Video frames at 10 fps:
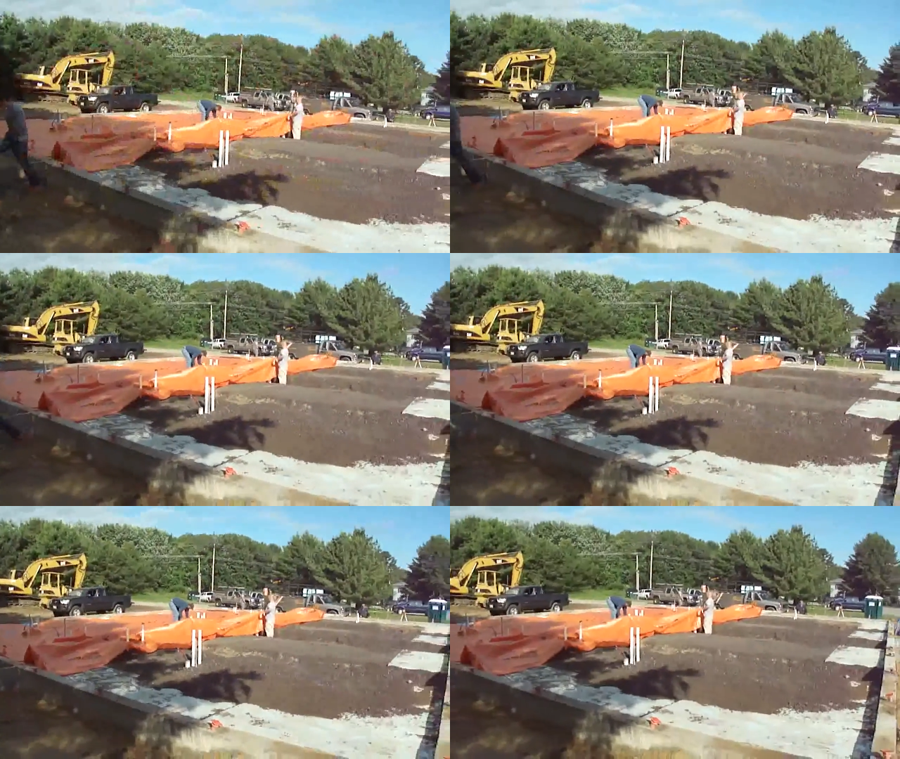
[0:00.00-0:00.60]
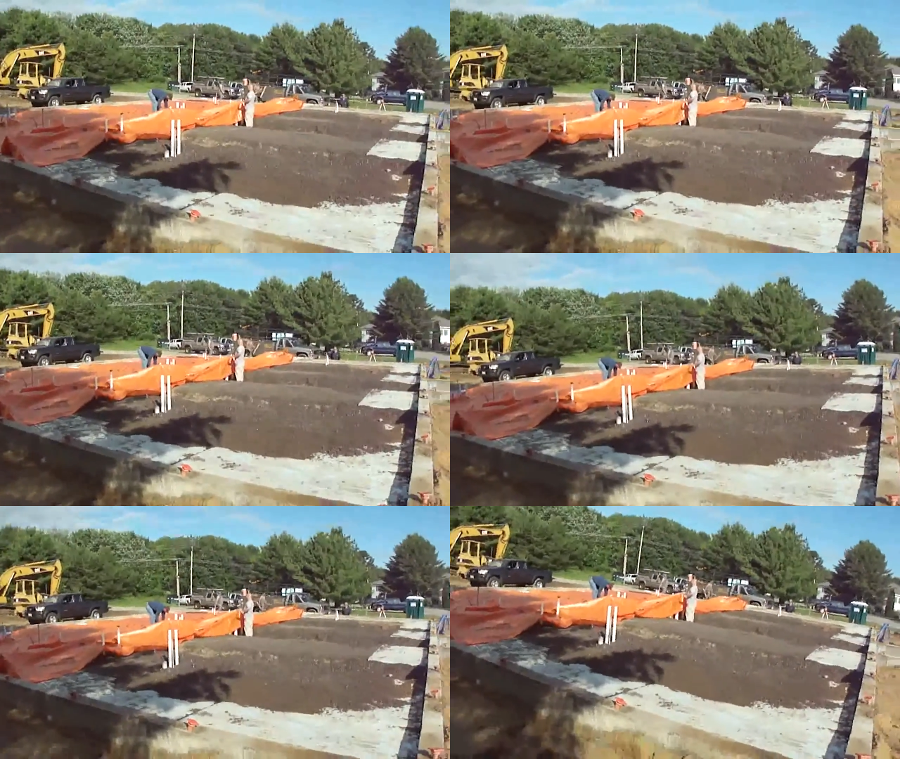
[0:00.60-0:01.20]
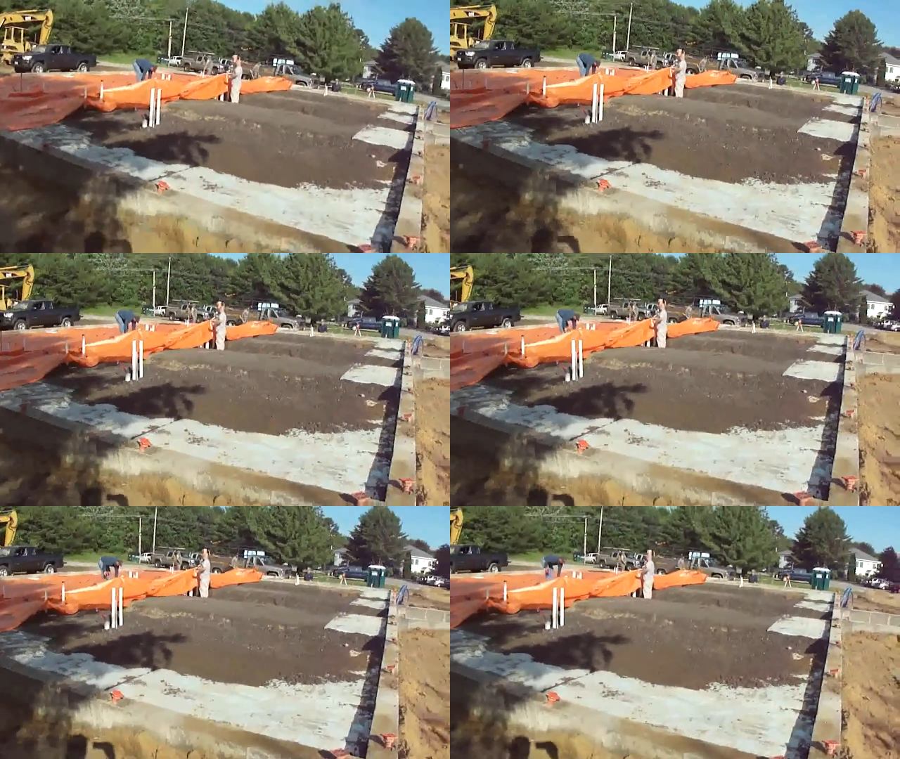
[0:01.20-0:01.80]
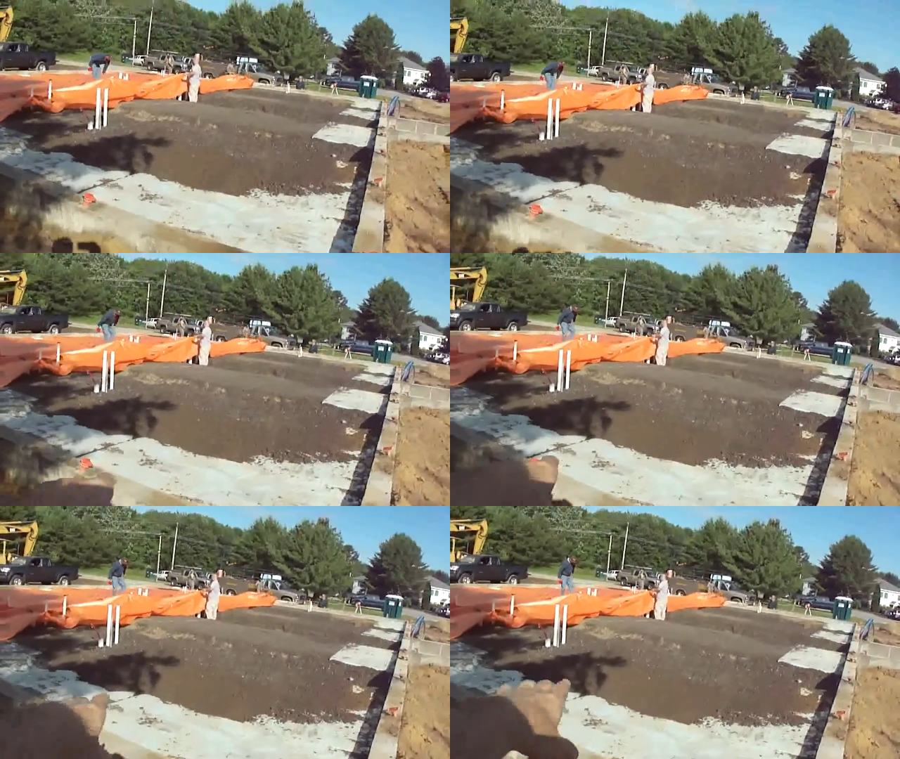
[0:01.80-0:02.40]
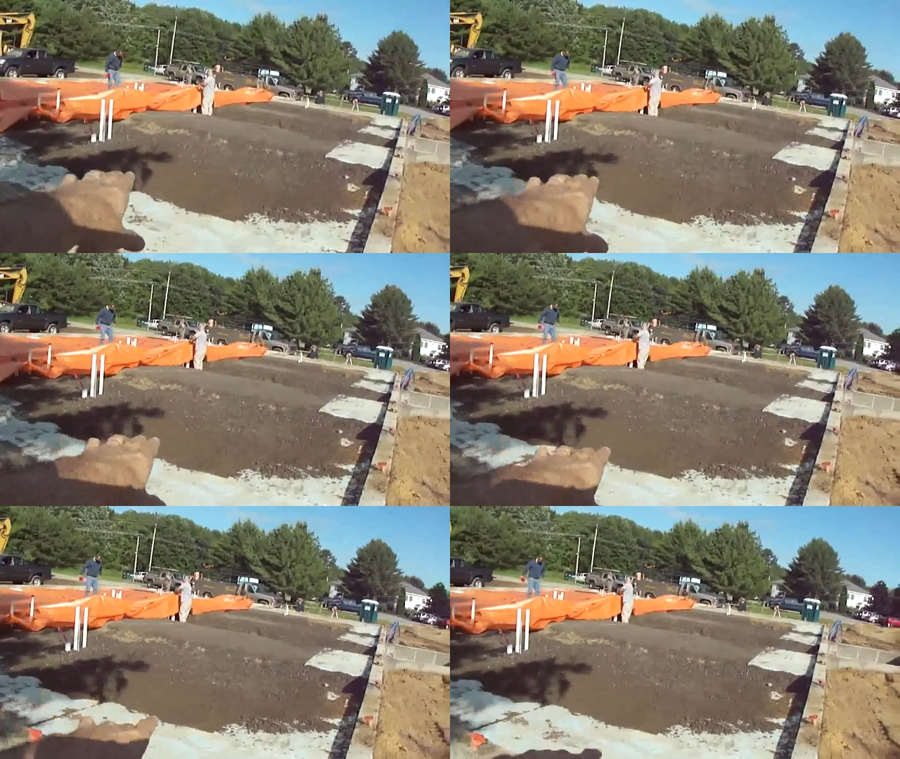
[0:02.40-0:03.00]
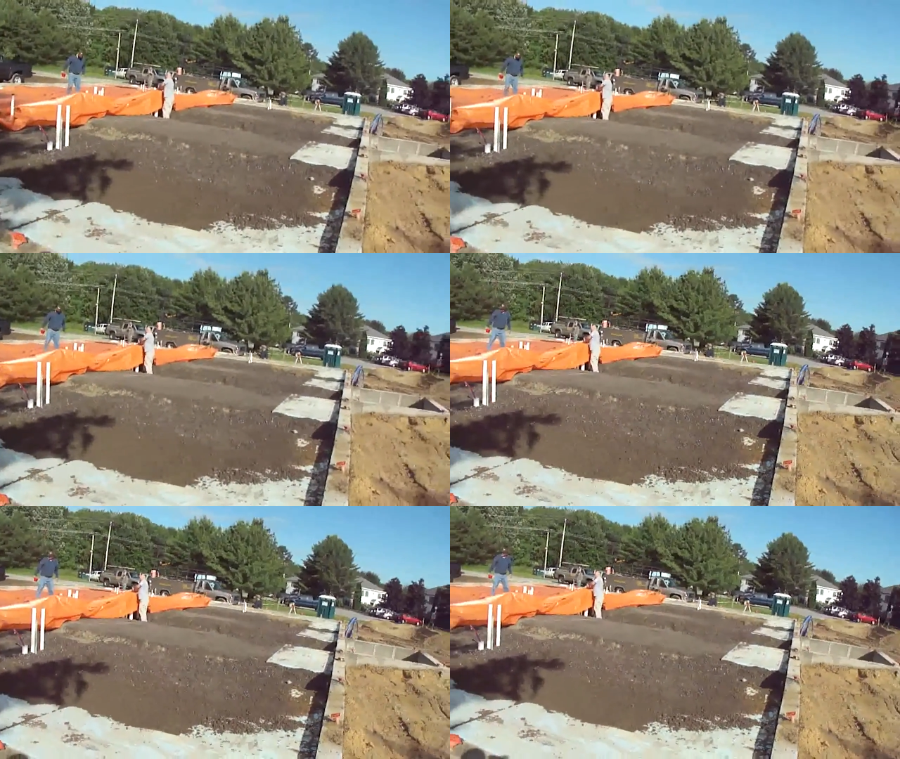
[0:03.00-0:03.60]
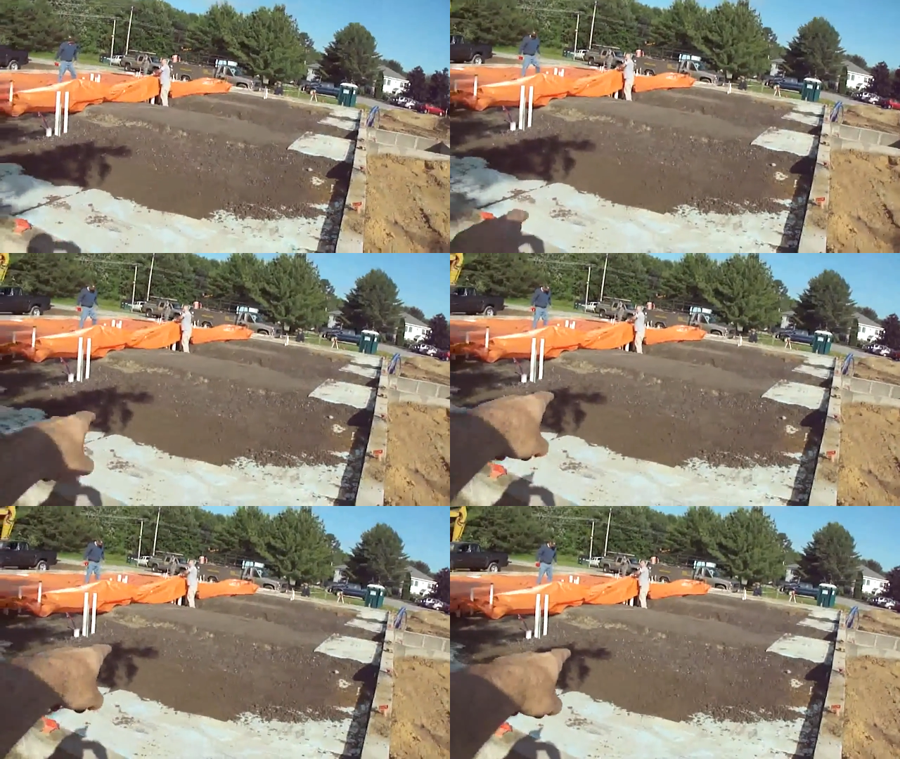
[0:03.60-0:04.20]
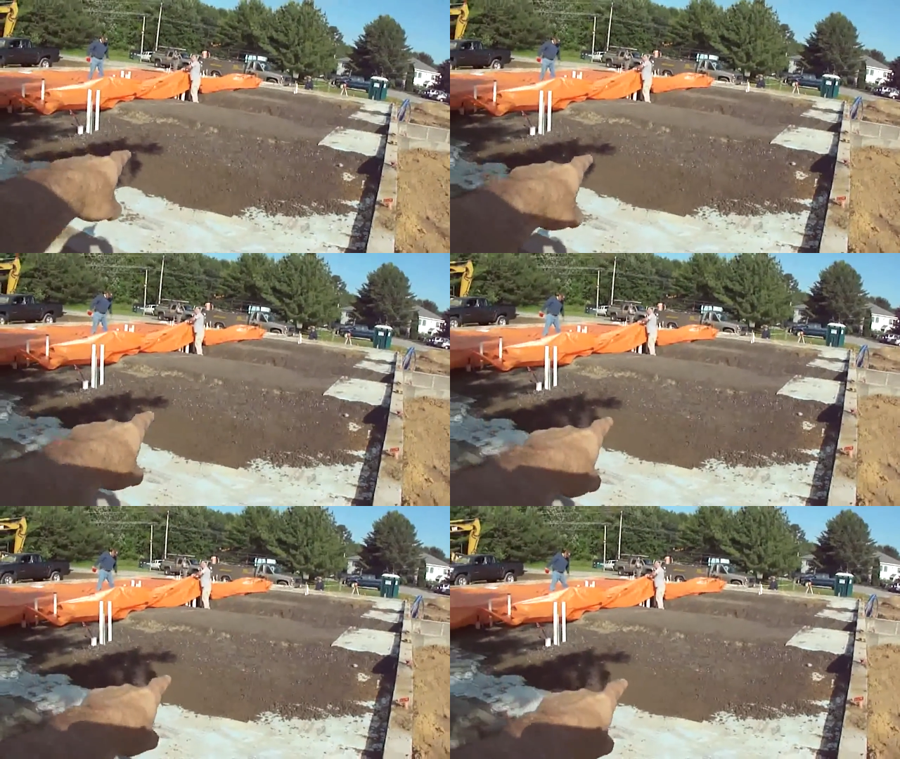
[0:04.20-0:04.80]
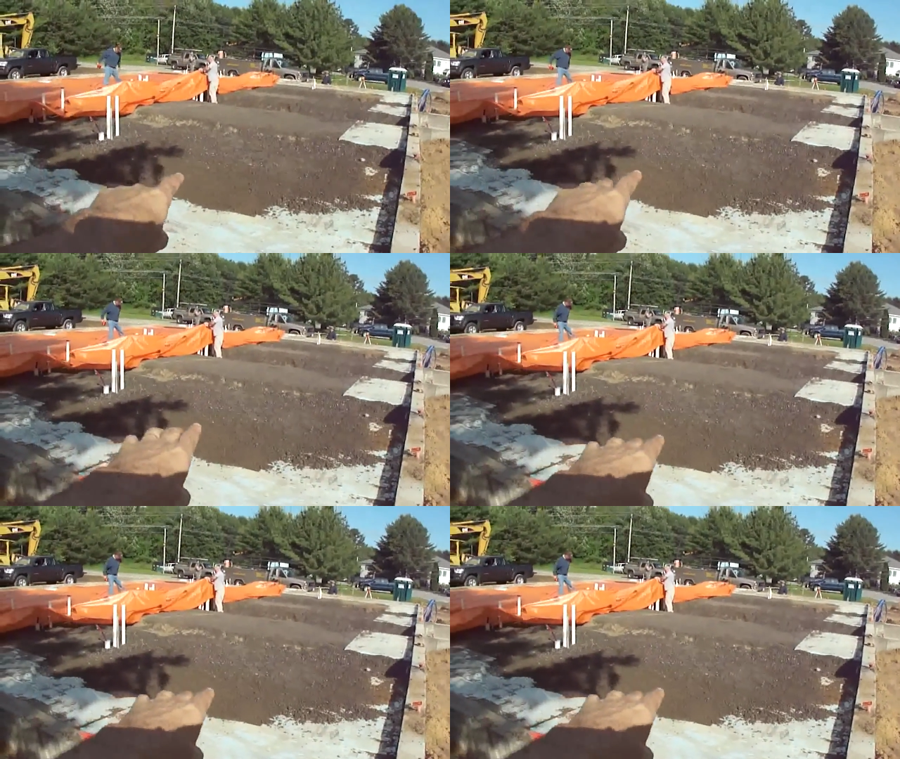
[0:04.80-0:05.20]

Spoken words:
Nobody's mouth can be seen.